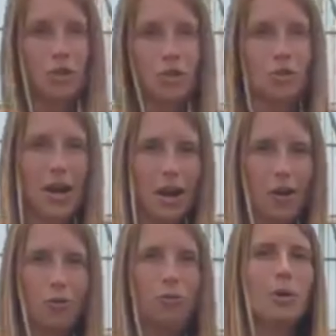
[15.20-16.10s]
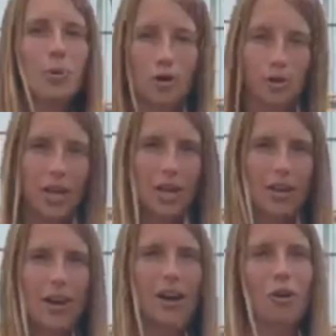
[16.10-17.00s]
show you how we pollinate
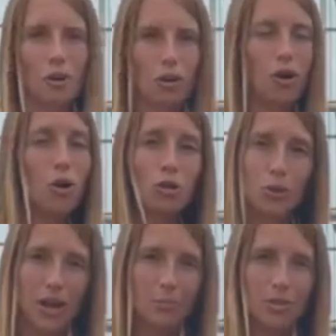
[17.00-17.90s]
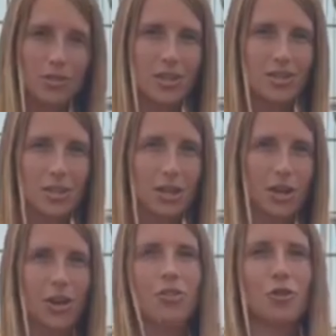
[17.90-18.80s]
our Hollywood hibiscus
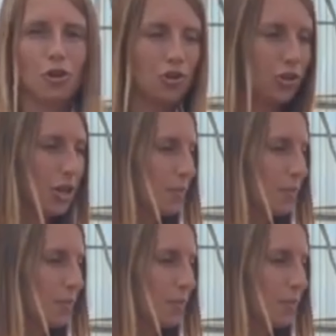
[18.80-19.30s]
here in the nursery.